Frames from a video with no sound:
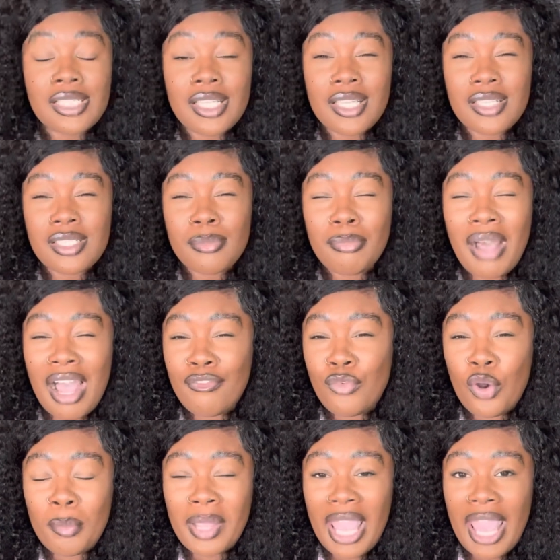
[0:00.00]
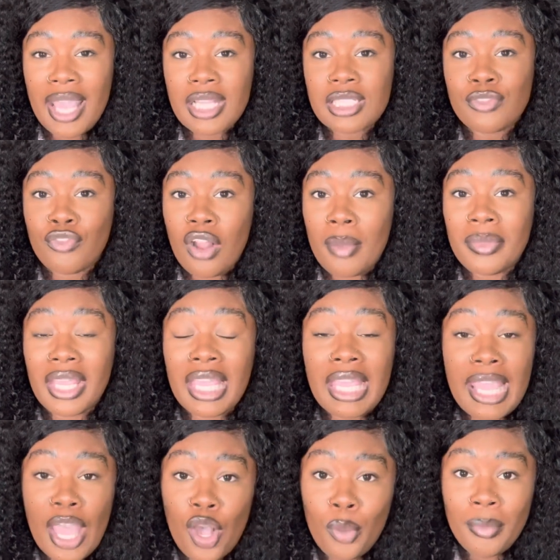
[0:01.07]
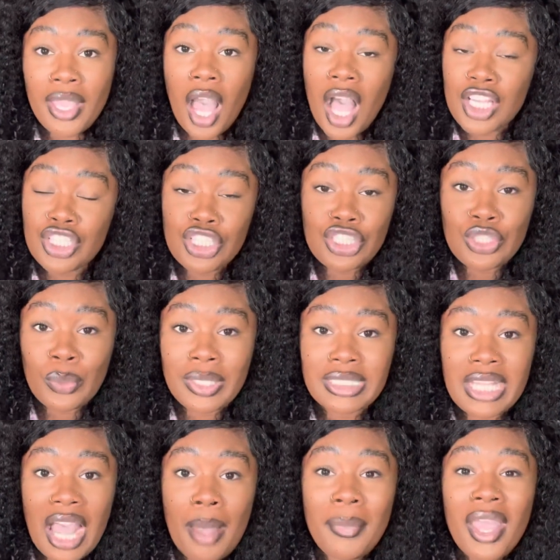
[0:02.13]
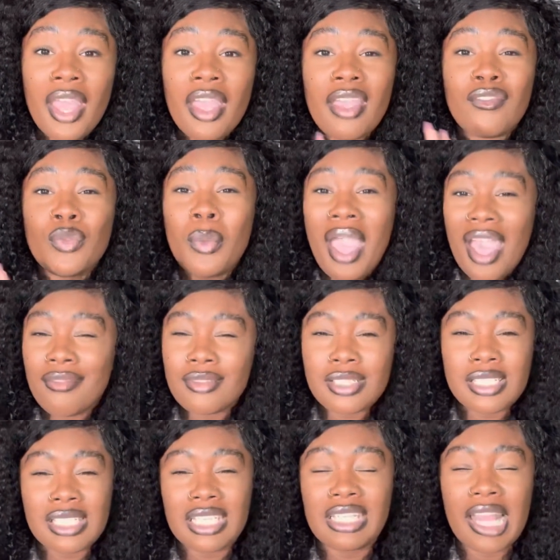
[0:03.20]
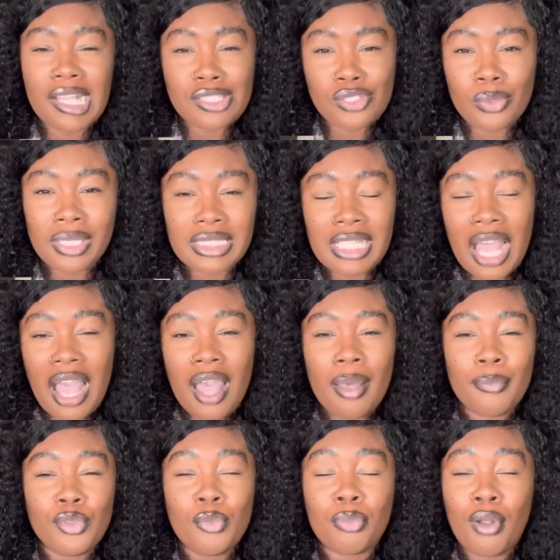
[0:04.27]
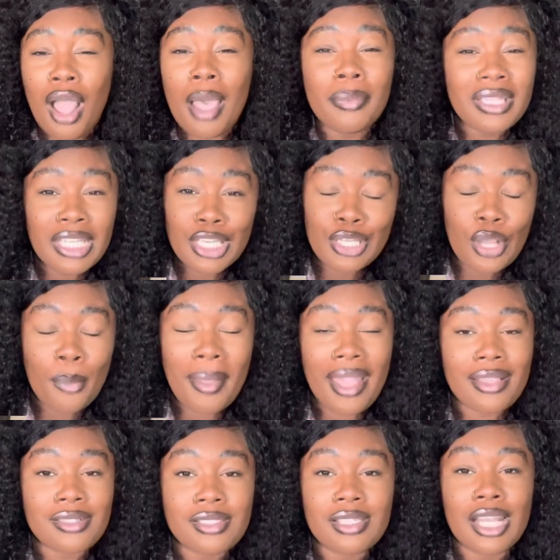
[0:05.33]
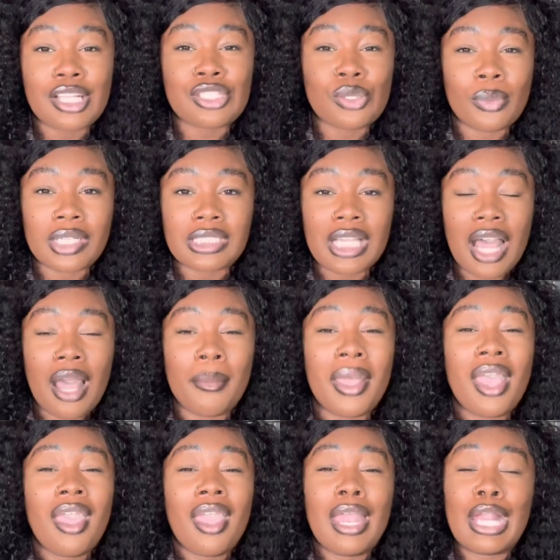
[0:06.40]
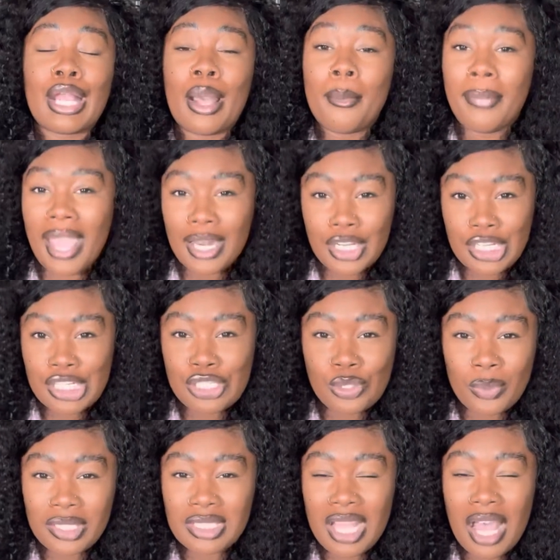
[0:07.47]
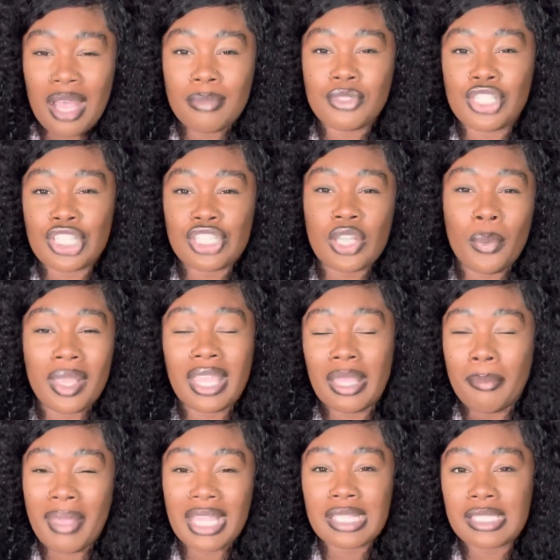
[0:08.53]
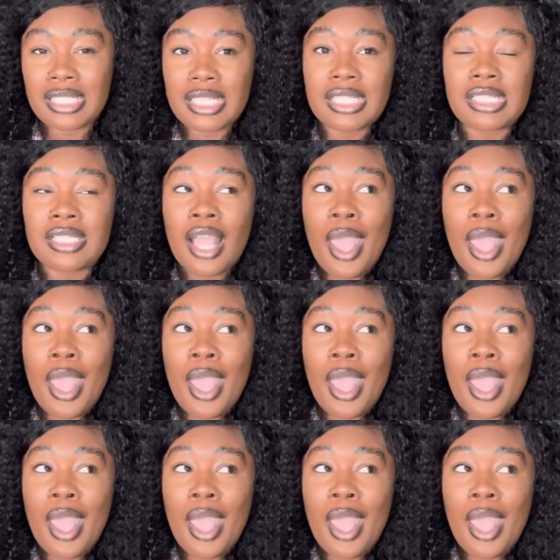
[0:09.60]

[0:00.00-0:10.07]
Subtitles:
is my former ex from the He Helped Me Hostage story time. If you haven't seen that story time, you probably need to go back and see that story time and then come back to this story time just so it can make sense.